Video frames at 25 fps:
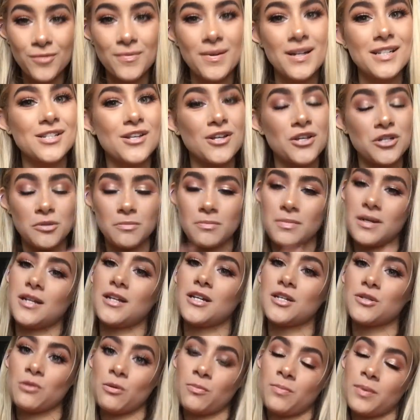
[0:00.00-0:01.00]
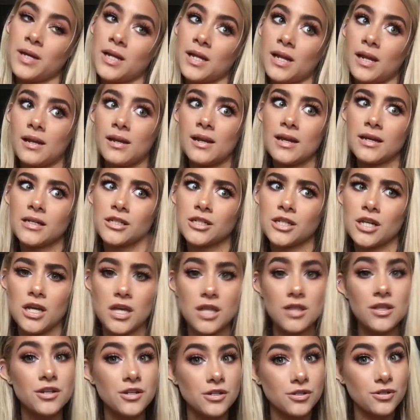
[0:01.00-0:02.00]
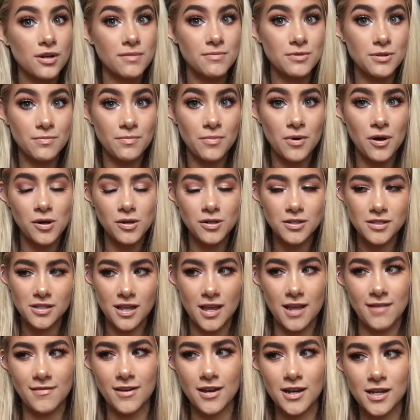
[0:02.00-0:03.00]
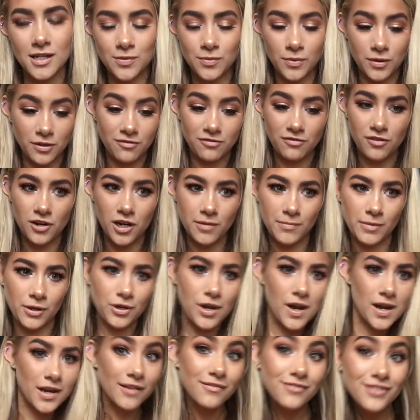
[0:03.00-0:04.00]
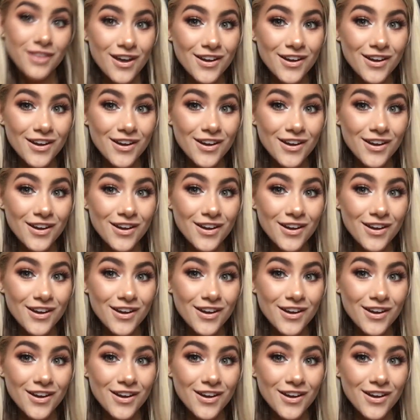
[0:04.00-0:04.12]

All my social medias will be linked in the description box if you guys want to follow me on any of